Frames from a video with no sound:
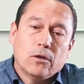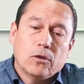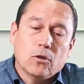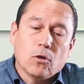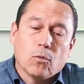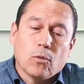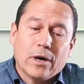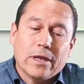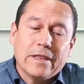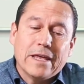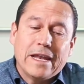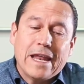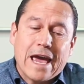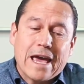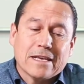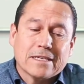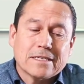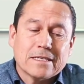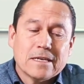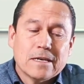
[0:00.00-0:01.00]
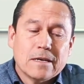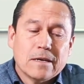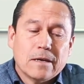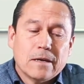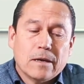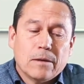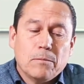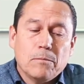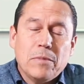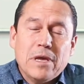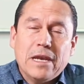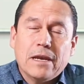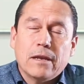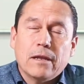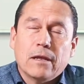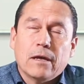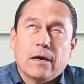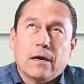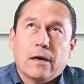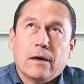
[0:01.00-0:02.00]
The one that has been,
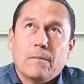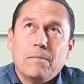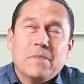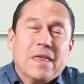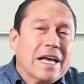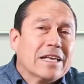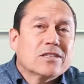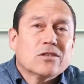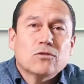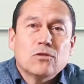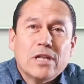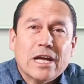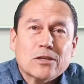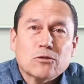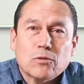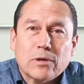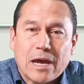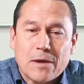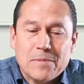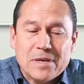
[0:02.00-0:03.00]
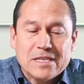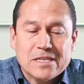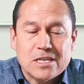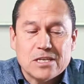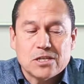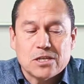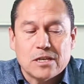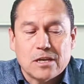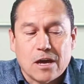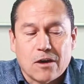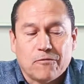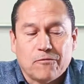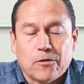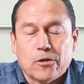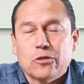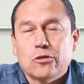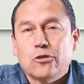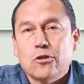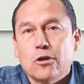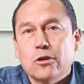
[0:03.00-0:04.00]
that's what I've been teaching now
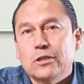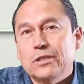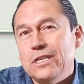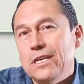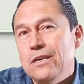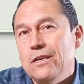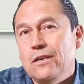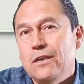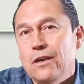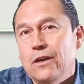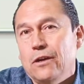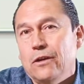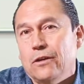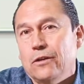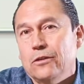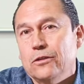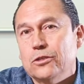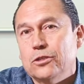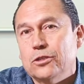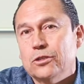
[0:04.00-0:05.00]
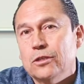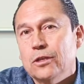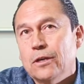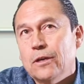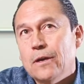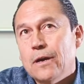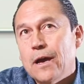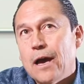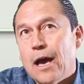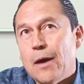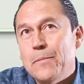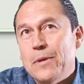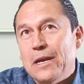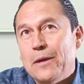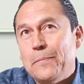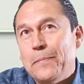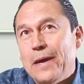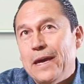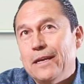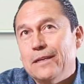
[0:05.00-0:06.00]
for 13 years. I've
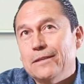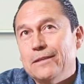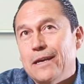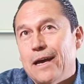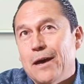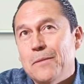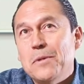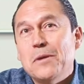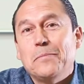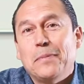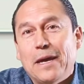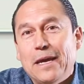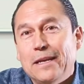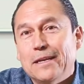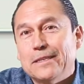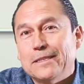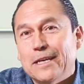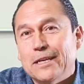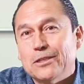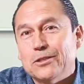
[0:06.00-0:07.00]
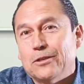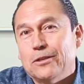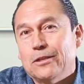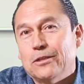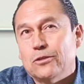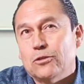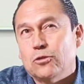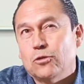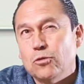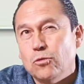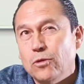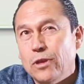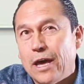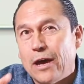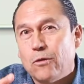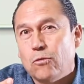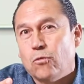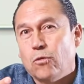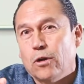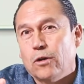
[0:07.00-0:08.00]
been paying attention to
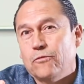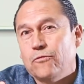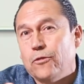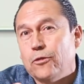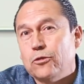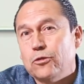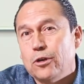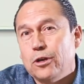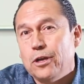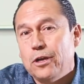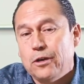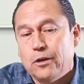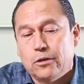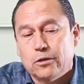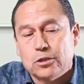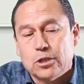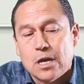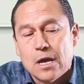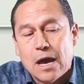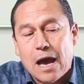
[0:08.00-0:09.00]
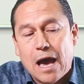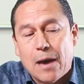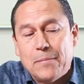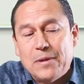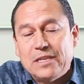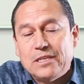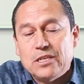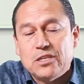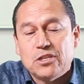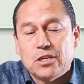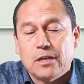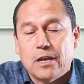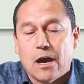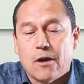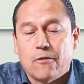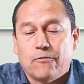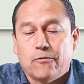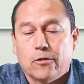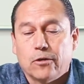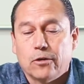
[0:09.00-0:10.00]
that word for 30 years. I've been teaching
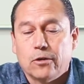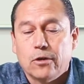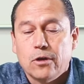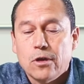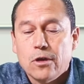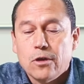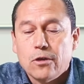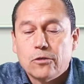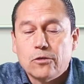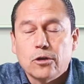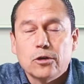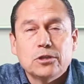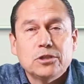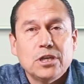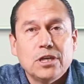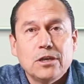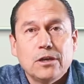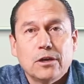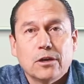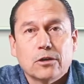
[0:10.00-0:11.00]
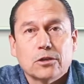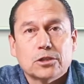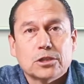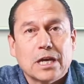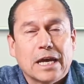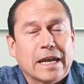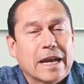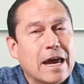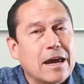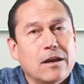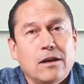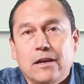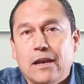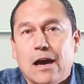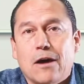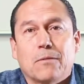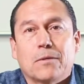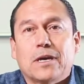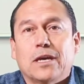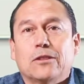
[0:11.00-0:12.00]
now for 13 years. And I
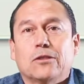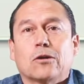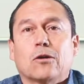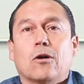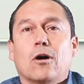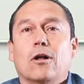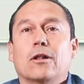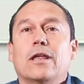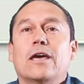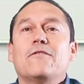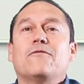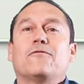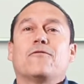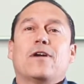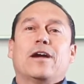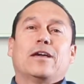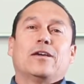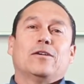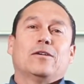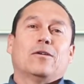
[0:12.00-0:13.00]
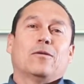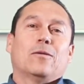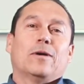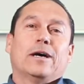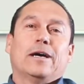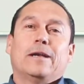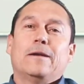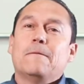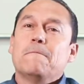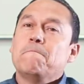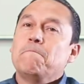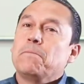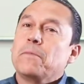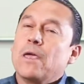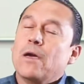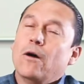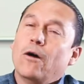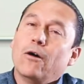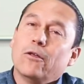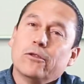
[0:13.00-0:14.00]
now get the call, hey Frank, you know what?
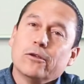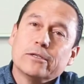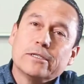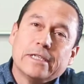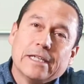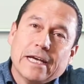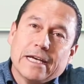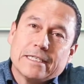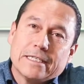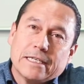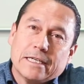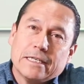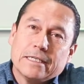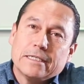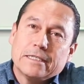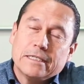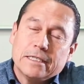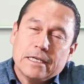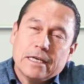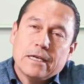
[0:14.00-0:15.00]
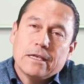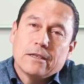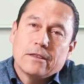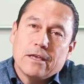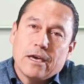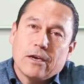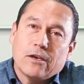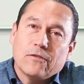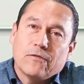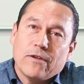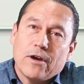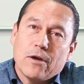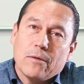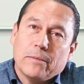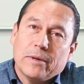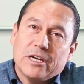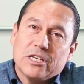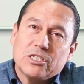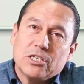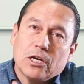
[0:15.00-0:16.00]
All those lessons, thank you very
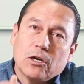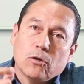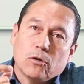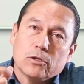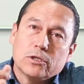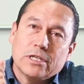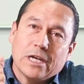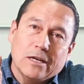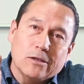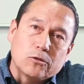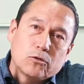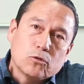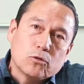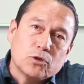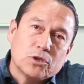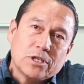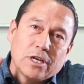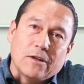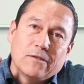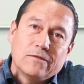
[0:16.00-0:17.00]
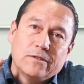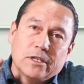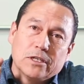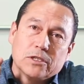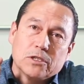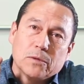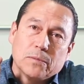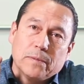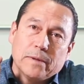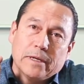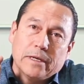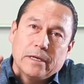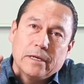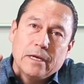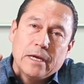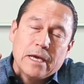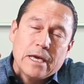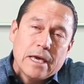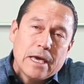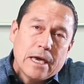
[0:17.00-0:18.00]
much. It goes down to self-discipline.
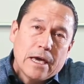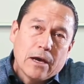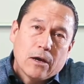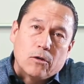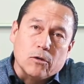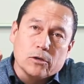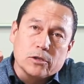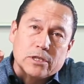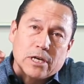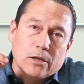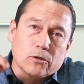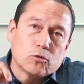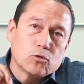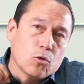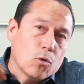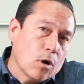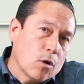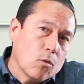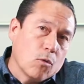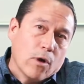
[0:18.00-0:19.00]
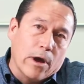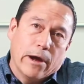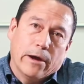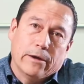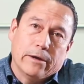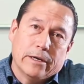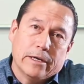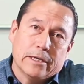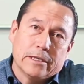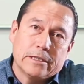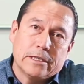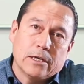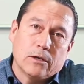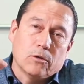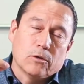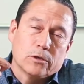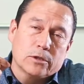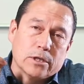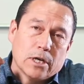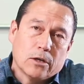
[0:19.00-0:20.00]
It goes down to awareness. It
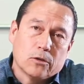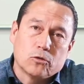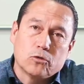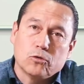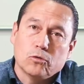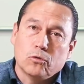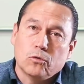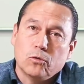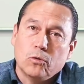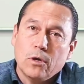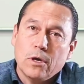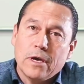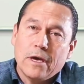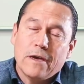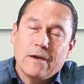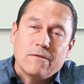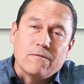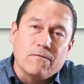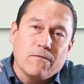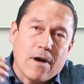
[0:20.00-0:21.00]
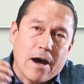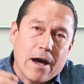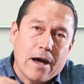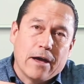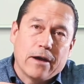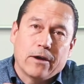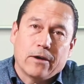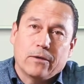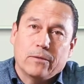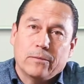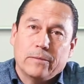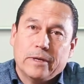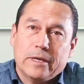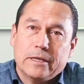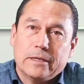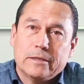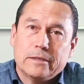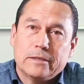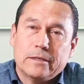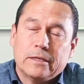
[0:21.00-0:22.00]
goes down to
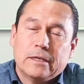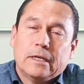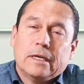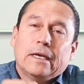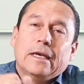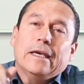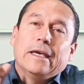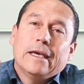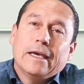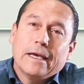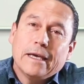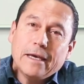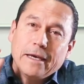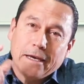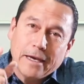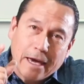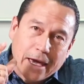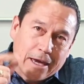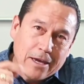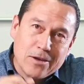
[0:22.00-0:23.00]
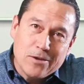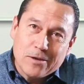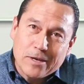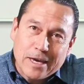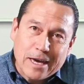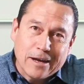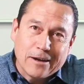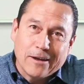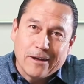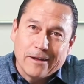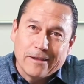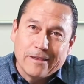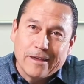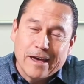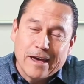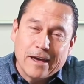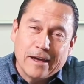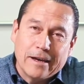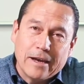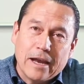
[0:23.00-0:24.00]
environment. Can you get all
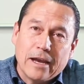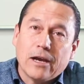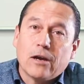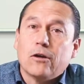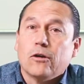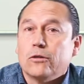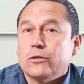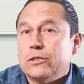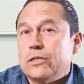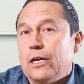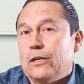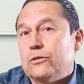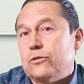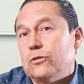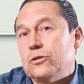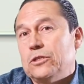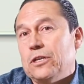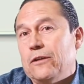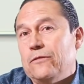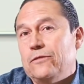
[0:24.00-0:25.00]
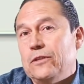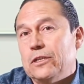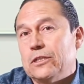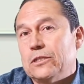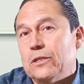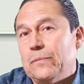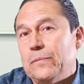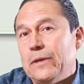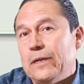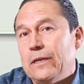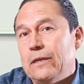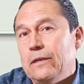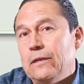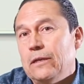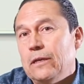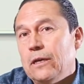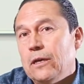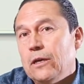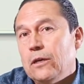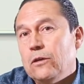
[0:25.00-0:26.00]
that? And it goes down to self-discipline.
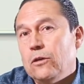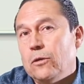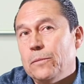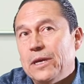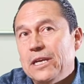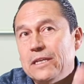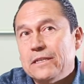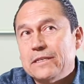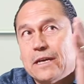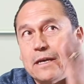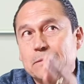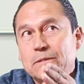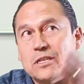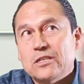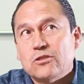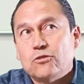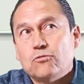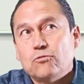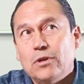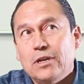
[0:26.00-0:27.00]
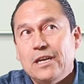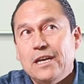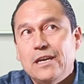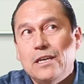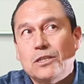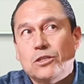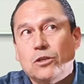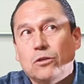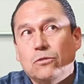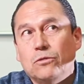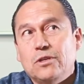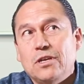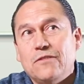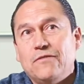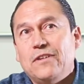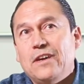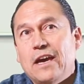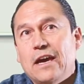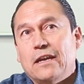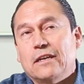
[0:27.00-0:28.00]
You know, many times it's really easy to
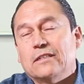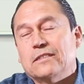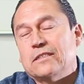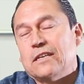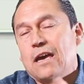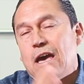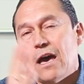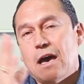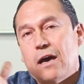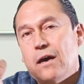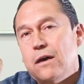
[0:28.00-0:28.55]
deviate and say,